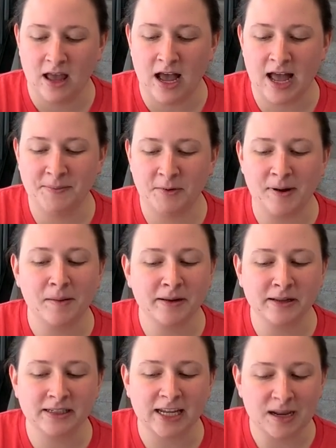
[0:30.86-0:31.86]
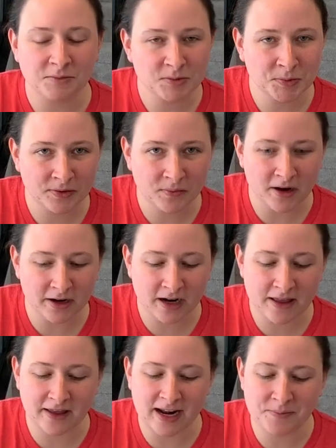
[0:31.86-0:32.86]
I put probably a tablespoon of water,
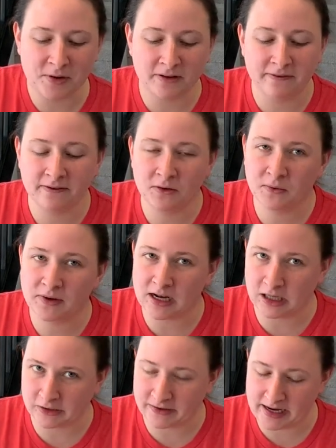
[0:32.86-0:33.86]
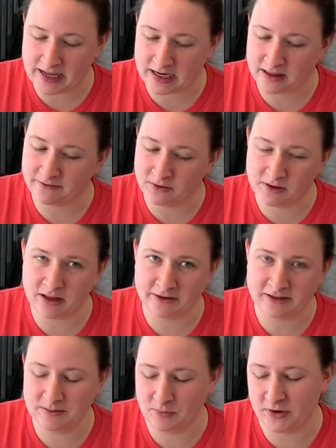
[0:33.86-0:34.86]
and then I put food coloring in it. The food coloring
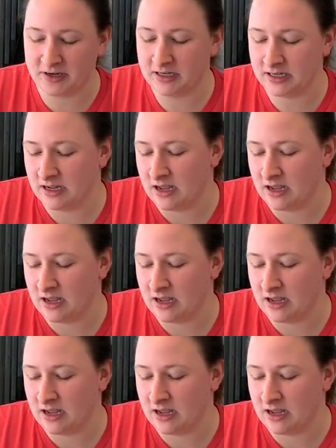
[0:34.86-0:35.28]
is important.